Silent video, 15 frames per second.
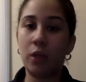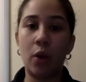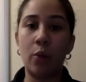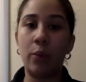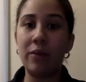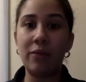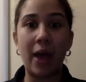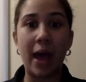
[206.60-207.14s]

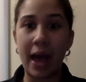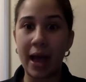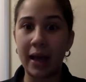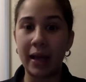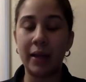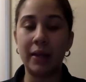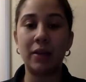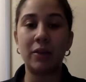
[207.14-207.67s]
we've
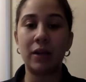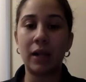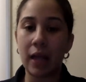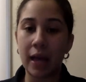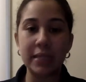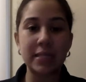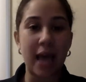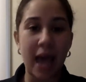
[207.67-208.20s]
had
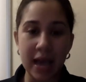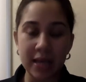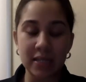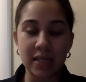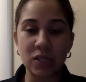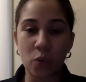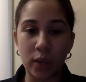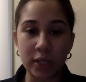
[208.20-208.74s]
clients ask
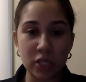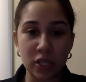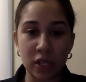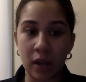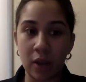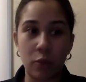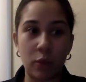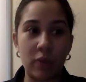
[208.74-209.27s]
this question,
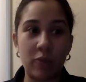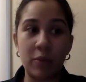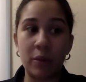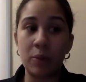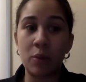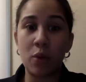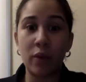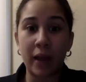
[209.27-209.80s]
and we've been
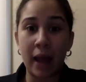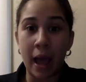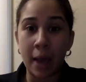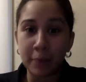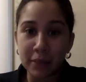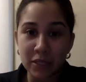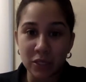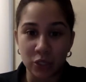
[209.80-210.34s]
more than
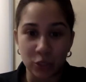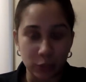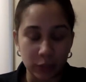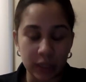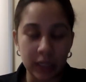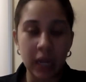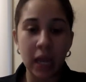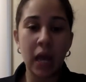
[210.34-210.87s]
happy to do
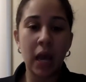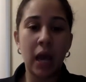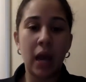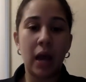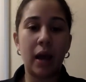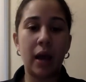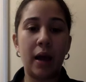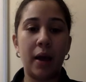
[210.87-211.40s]
it.
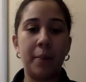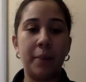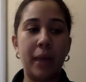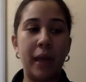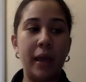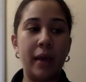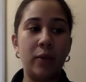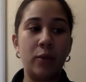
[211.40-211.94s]

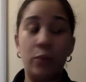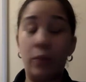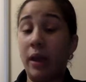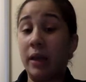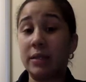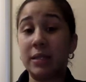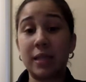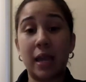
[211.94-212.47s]
And
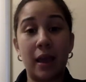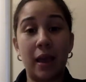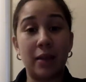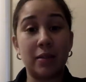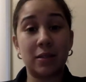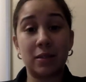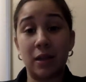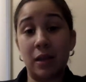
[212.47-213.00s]

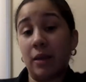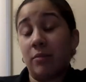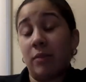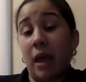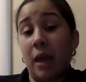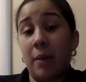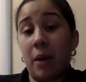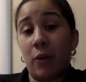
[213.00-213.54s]
it
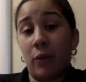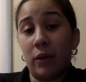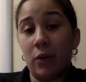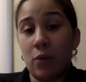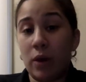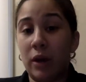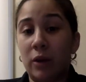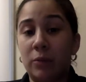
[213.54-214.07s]
came out really
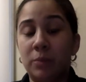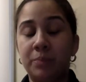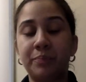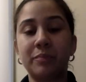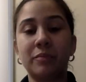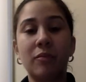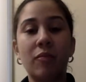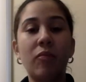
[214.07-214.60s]
well.
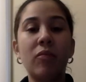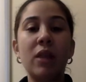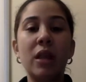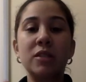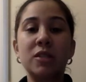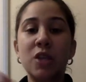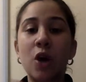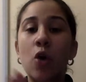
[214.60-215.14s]

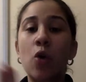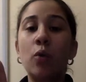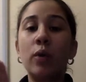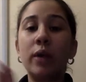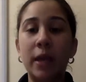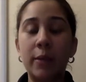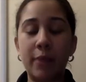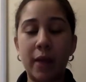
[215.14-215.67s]
So
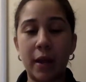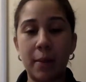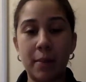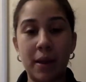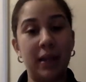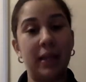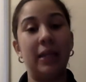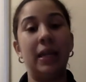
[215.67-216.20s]
keep that in
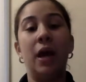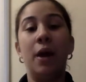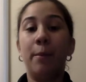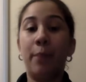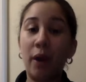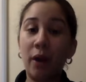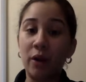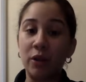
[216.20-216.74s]
mind.
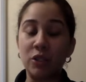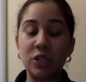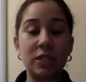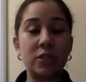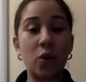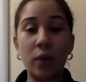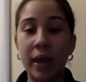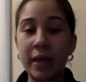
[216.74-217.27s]
Purge.
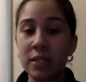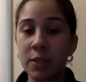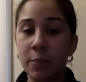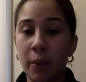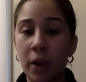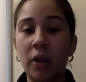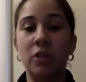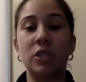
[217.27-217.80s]
It's okay to
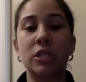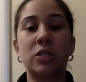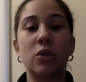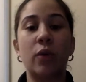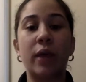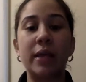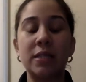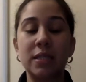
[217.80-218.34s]
purge. It's
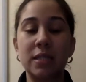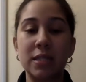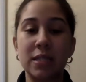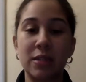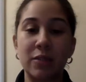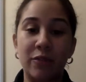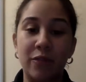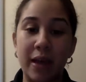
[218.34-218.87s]
okay to
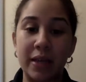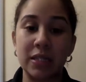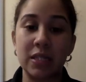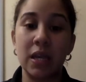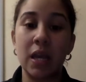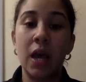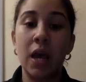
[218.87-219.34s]
disinfect